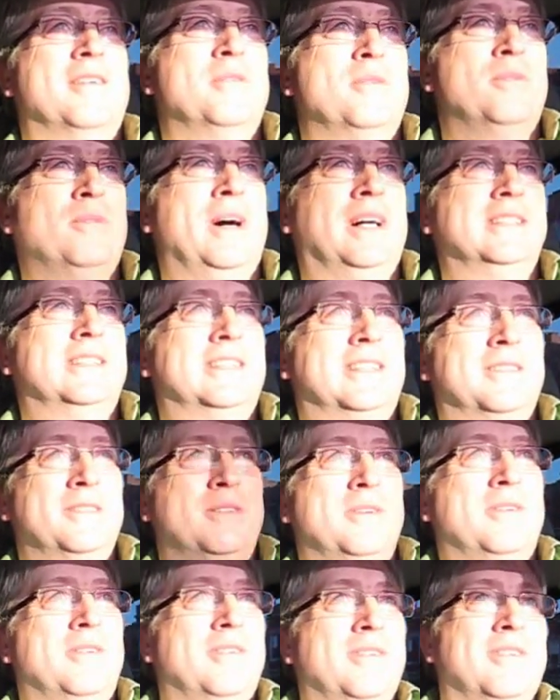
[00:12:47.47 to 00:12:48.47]
wants
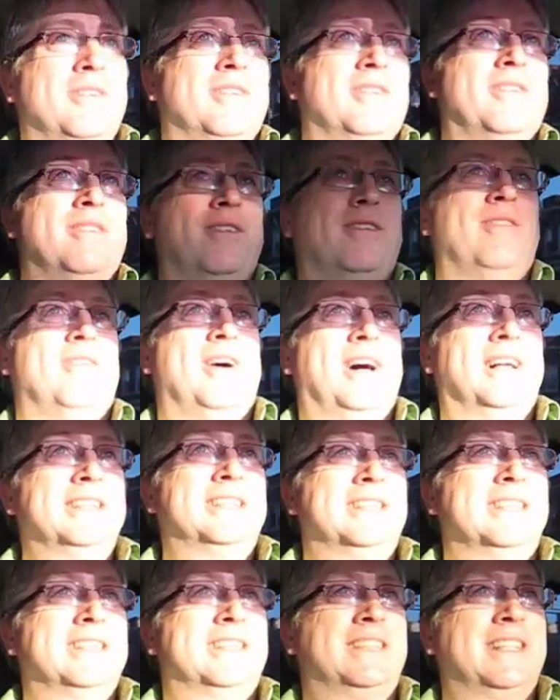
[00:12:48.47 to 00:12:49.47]

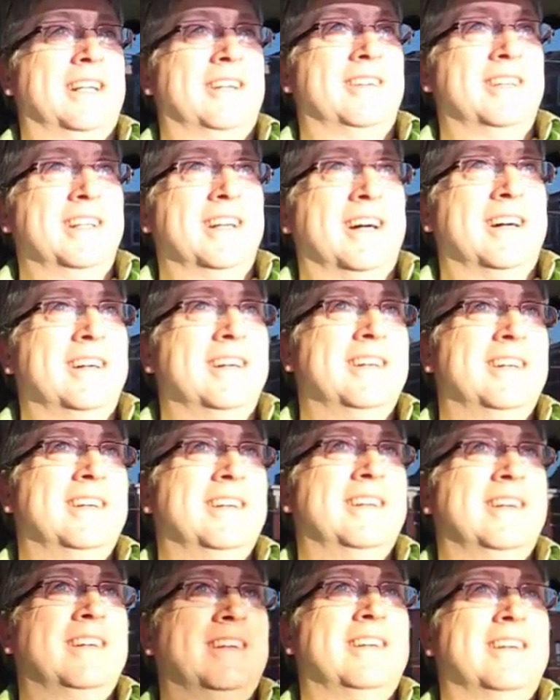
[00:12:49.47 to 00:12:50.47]
this area.
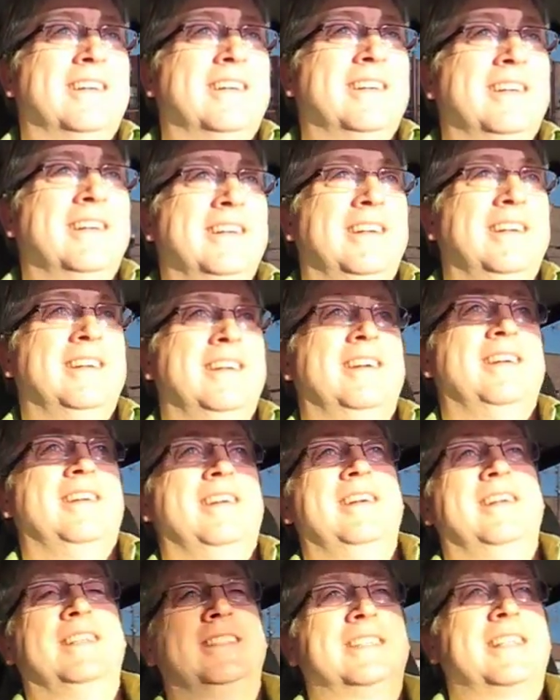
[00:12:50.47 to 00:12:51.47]

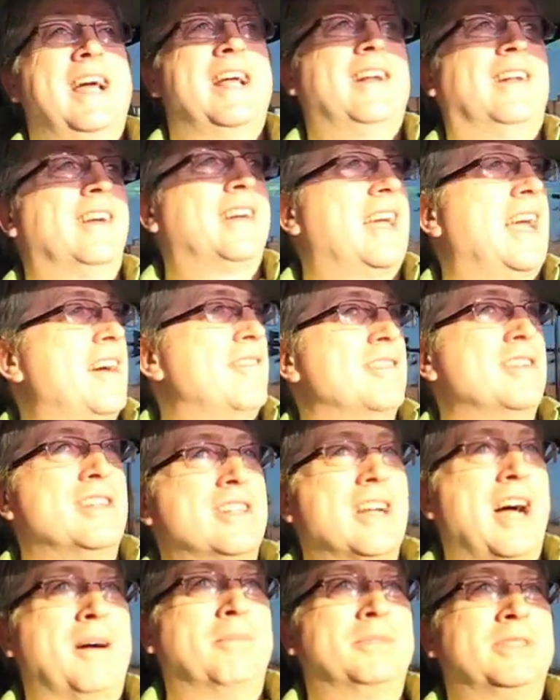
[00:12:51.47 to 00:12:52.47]
It's kind of like having
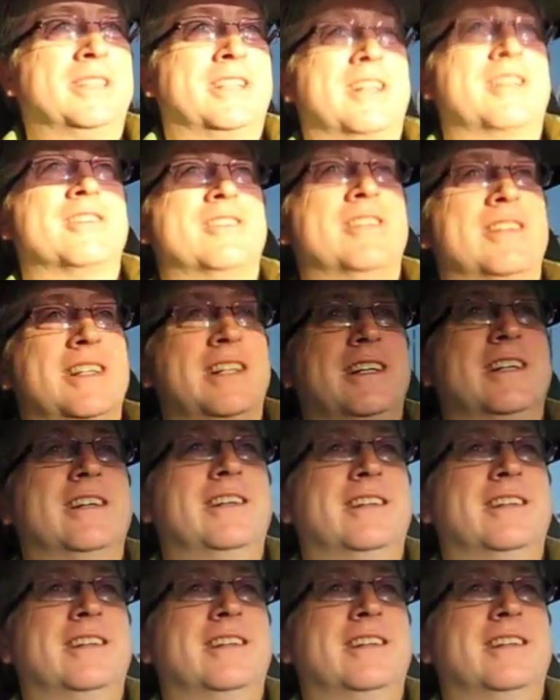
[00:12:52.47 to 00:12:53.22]
job security.